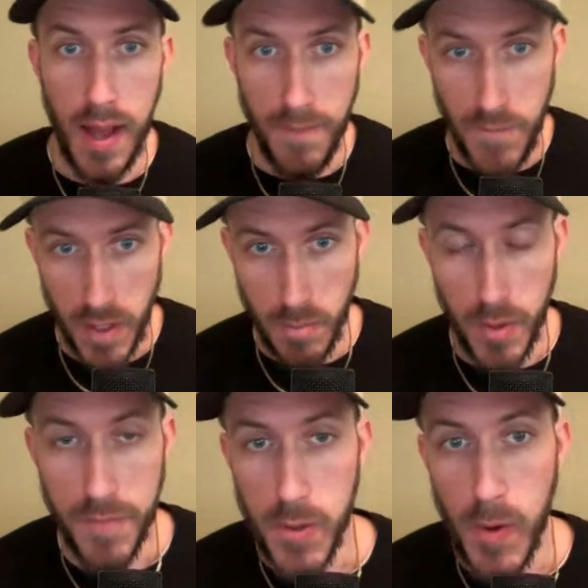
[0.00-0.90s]
uh, film
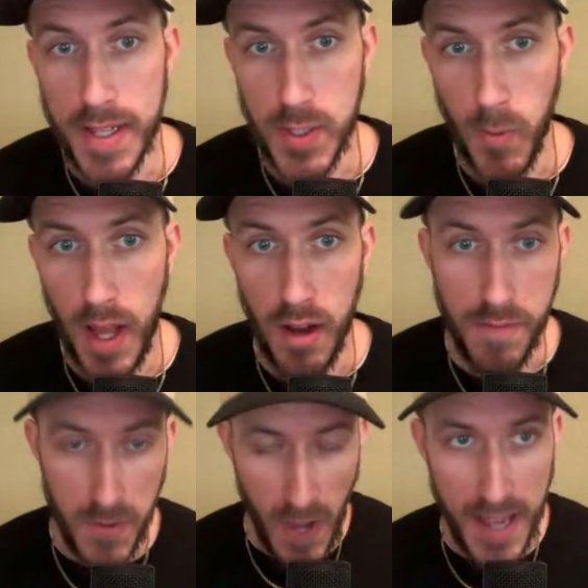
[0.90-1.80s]
review as well,
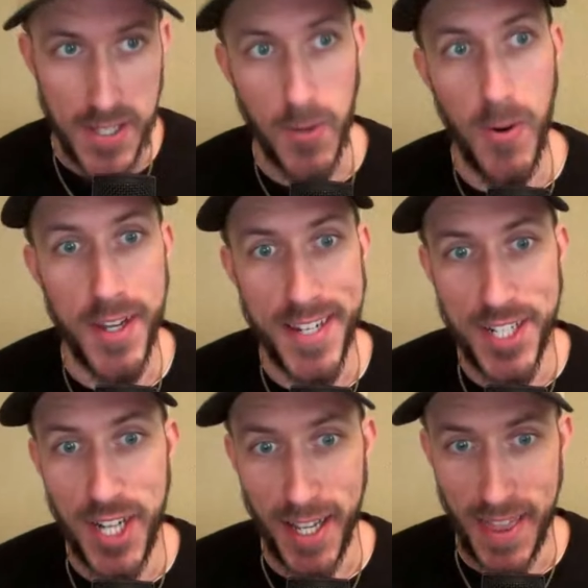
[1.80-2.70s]
if you guys are wanting to
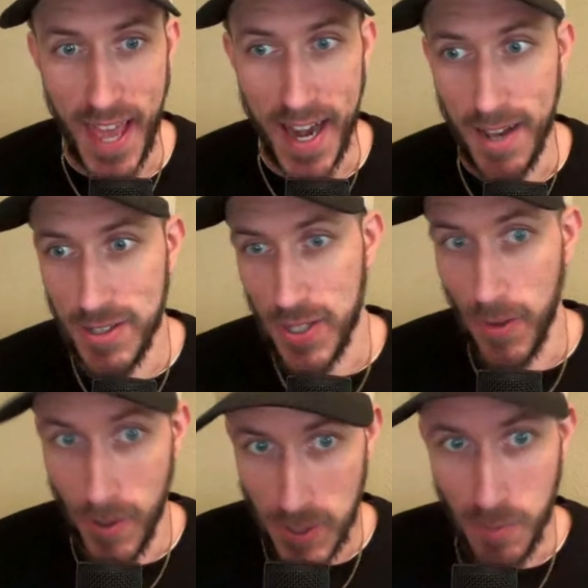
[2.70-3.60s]
check that out. So
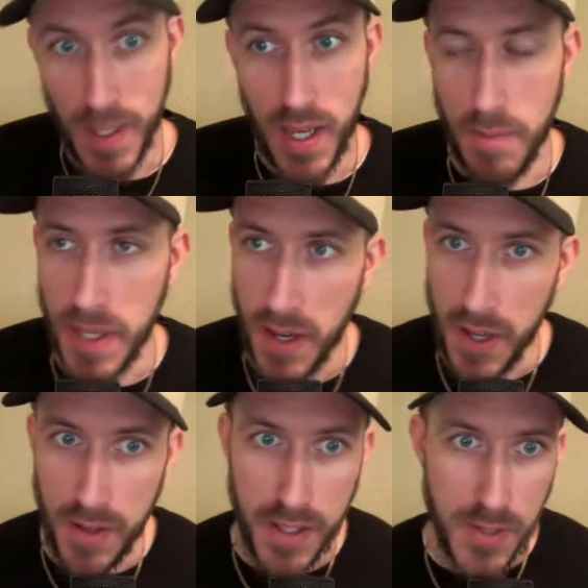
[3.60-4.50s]
those will be coming
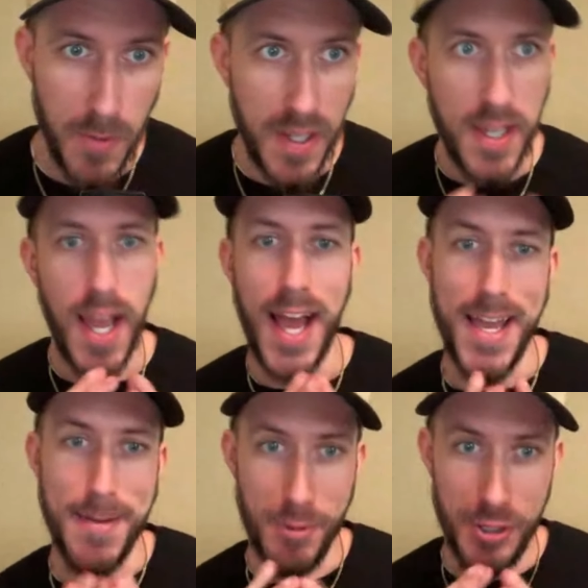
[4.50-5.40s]
later this week. I
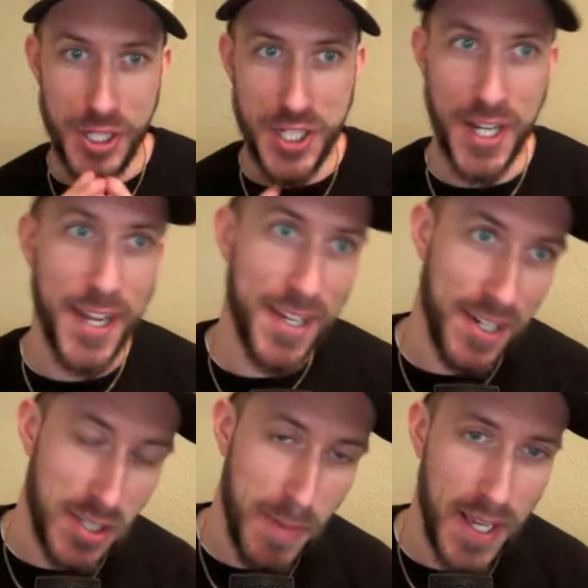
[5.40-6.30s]
appreciate
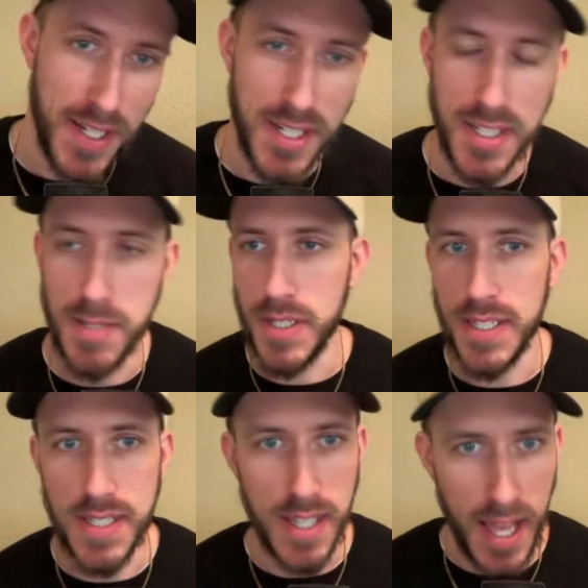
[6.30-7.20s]
y'all's patience.
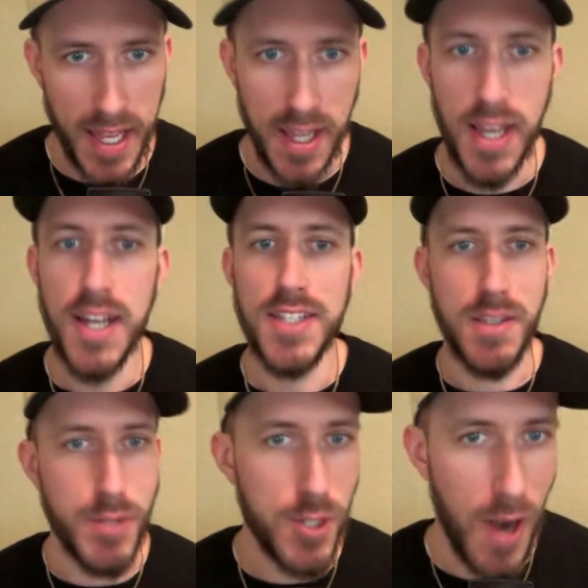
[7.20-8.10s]
Please like,
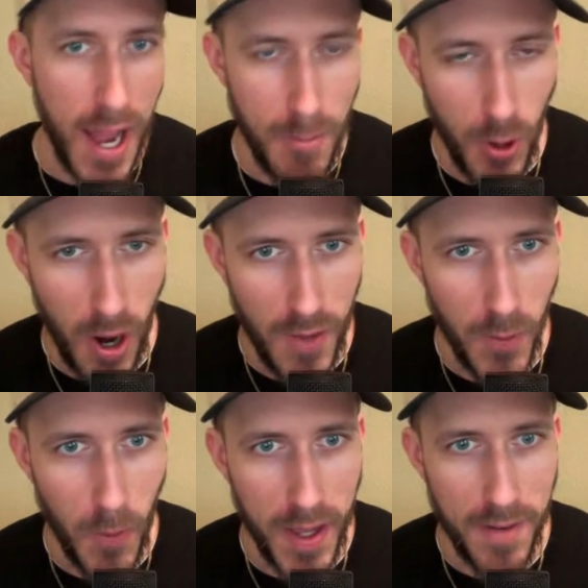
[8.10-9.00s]
subscribe. We're on
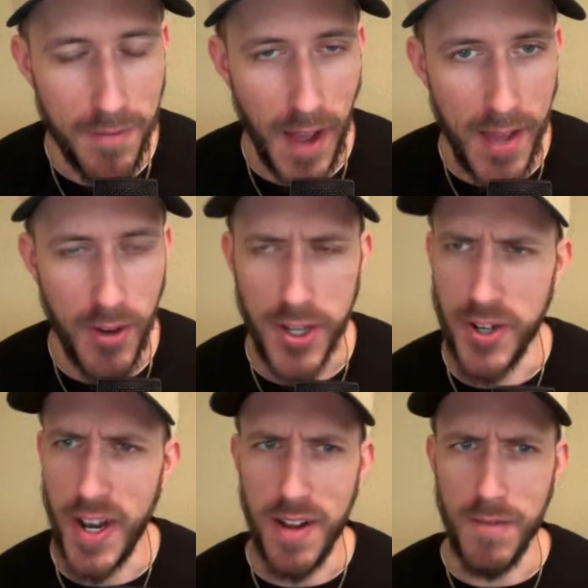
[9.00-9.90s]
the way to five
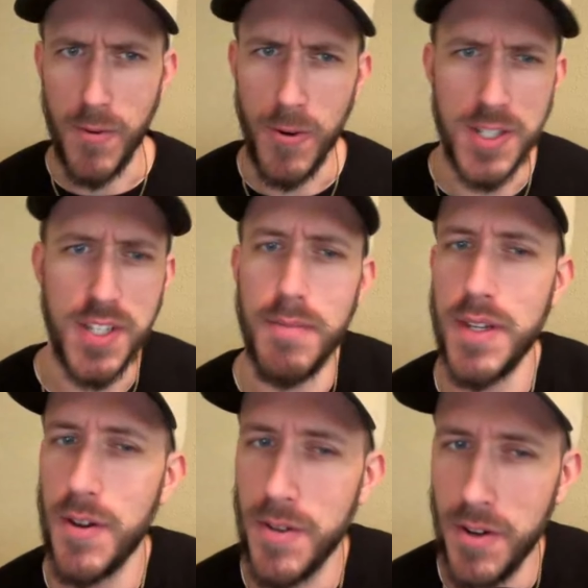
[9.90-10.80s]
hundred. And of course, let me
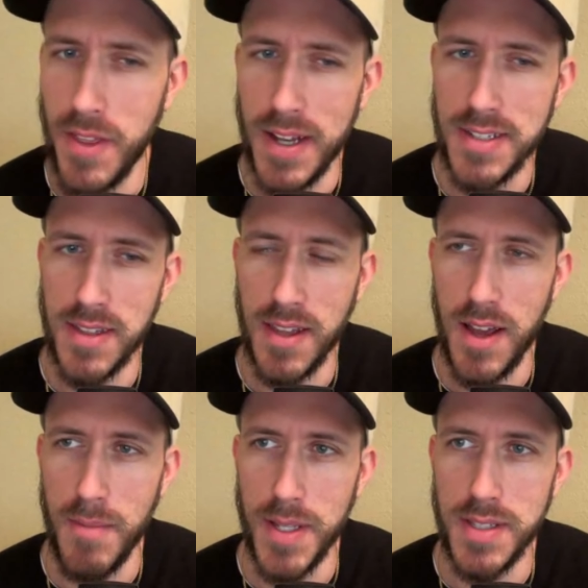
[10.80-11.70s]
know your thoughts in the
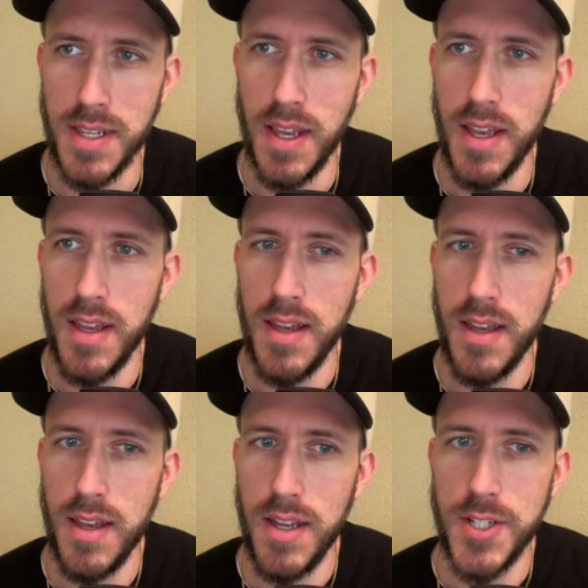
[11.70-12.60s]
comments.
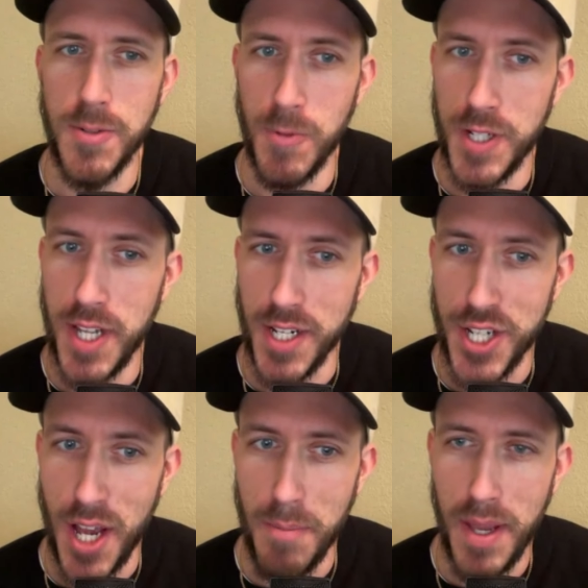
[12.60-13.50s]
Should we take
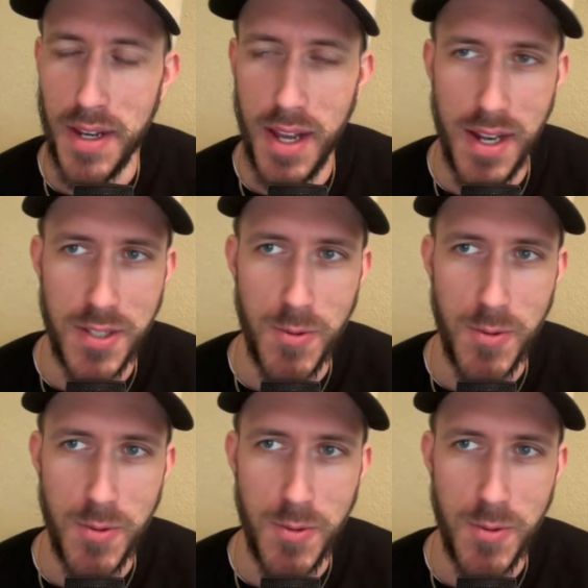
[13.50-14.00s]
Sean Payton at